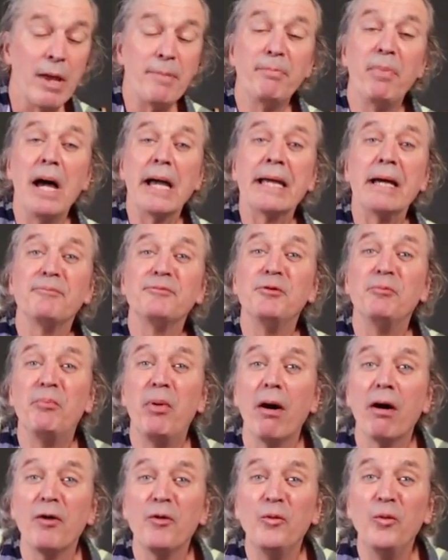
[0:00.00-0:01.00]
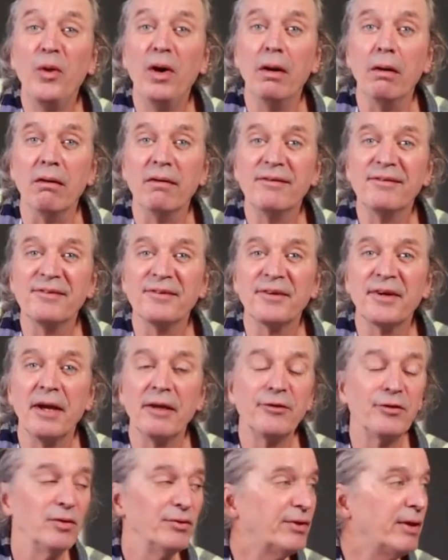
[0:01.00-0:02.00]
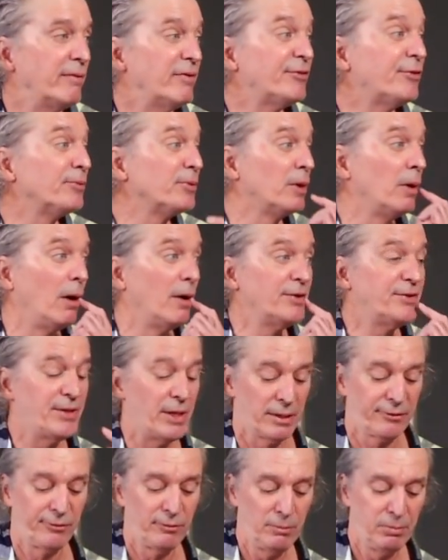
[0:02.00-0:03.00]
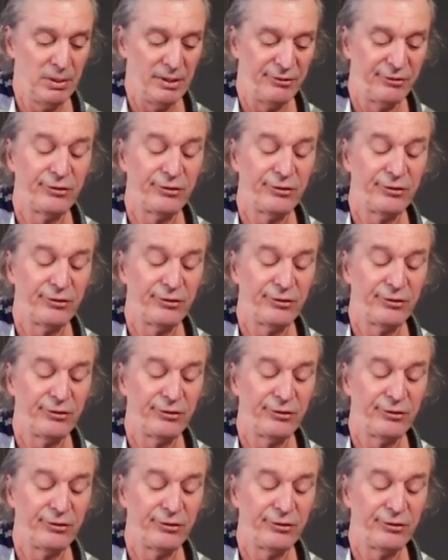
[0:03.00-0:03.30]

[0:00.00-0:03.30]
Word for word: right back up to bar one. Okay, so let's give it some context. I'm gonna play